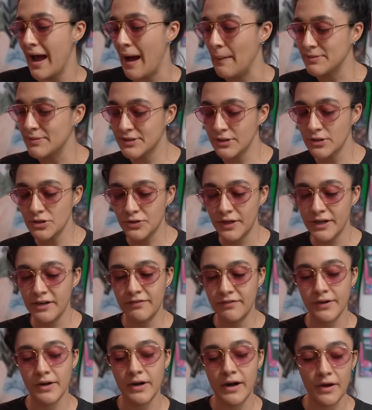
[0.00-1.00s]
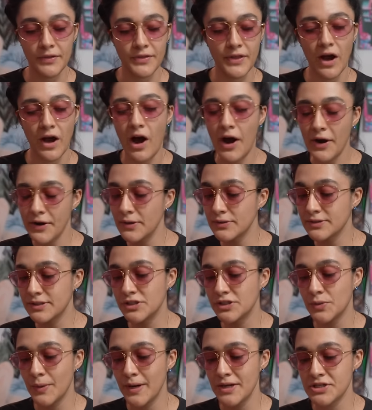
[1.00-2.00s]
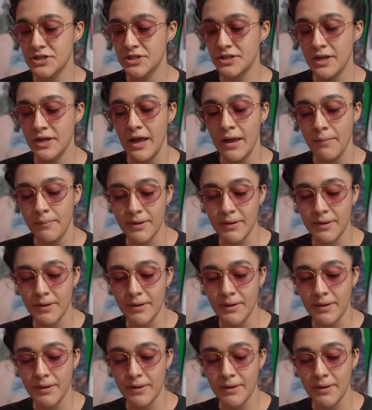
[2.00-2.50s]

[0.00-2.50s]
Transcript: I'm still trying to figure out the audio situation